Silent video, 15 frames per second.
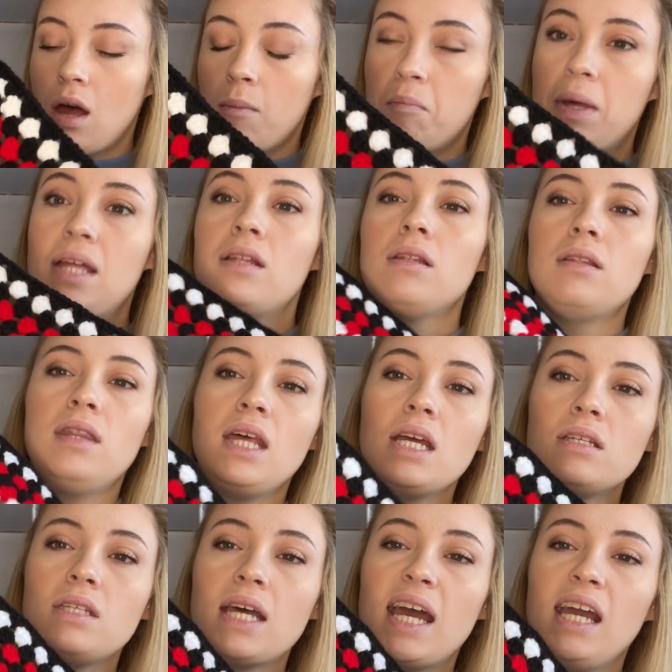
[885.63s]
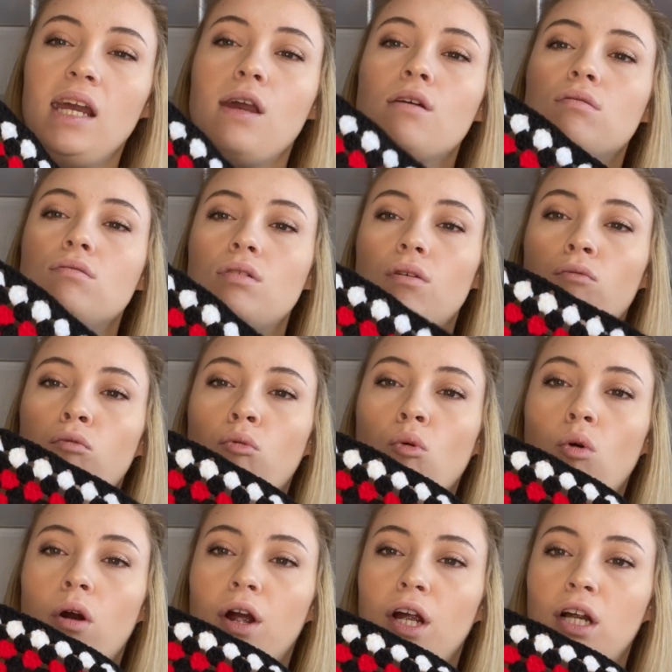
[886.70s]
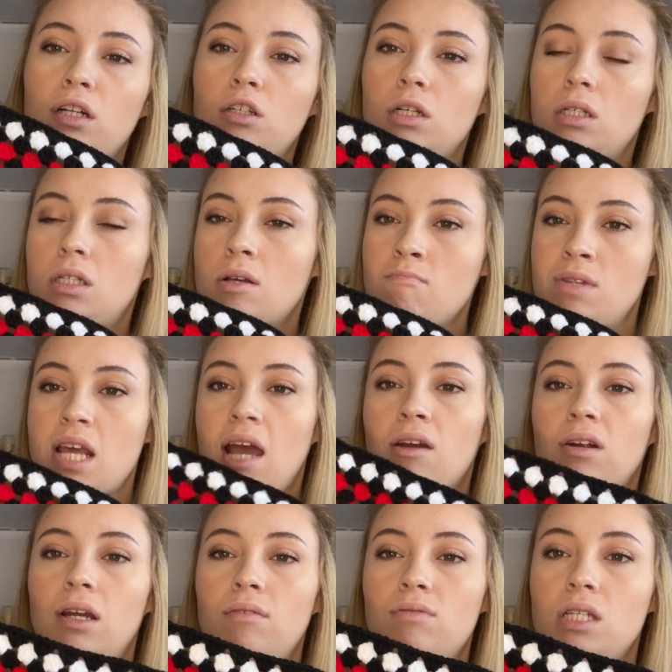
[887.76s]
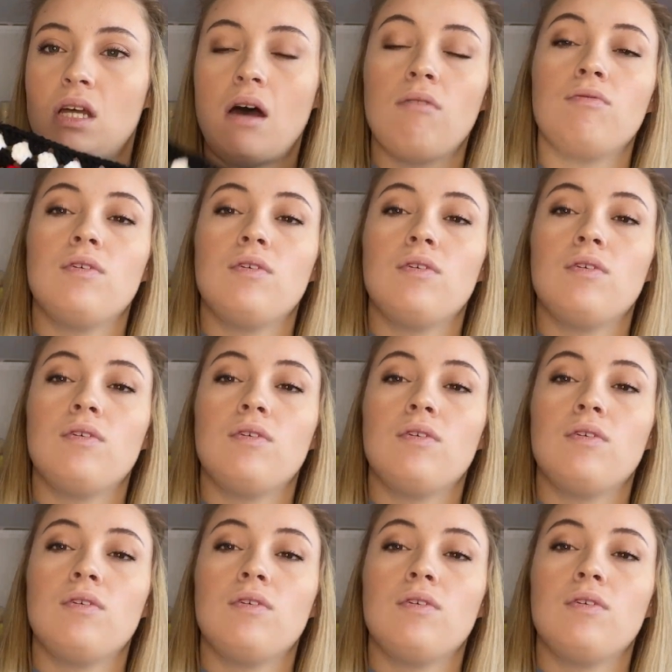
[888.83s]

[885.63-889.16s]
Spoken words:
But this I use for just some decorative stuff.